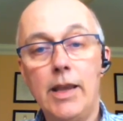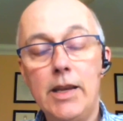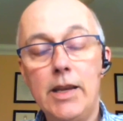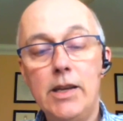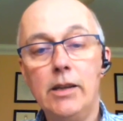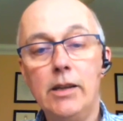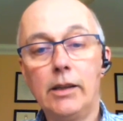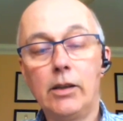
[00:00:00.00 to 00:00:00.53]

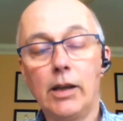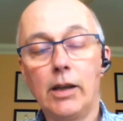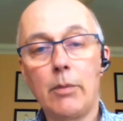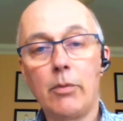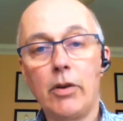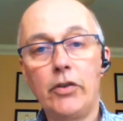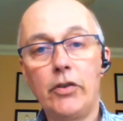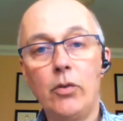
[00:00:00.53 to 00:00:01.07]
in
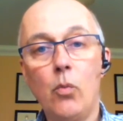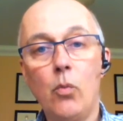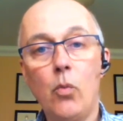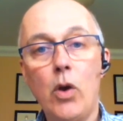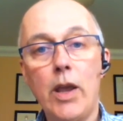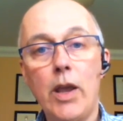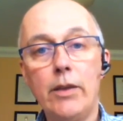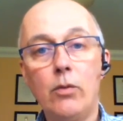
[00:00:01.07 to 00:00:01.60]
collaboration
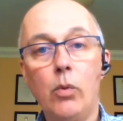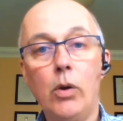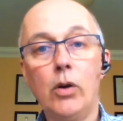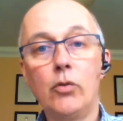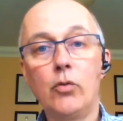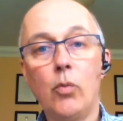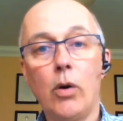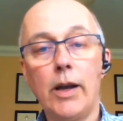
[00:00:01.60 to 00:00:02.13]
with
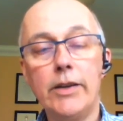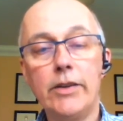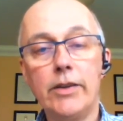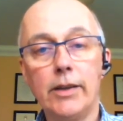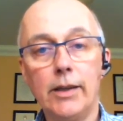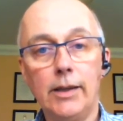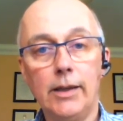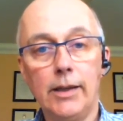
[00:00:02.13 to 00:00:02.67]
worldwide
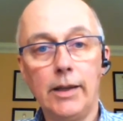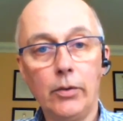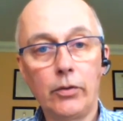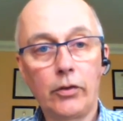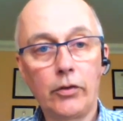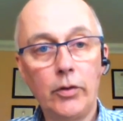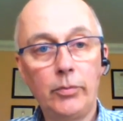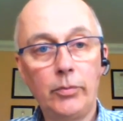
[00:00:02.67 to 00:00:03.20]

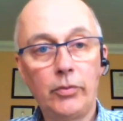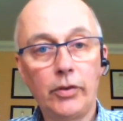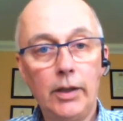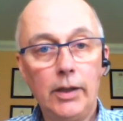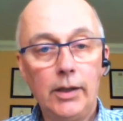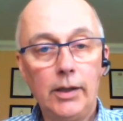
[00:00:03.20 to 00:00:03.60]
health groups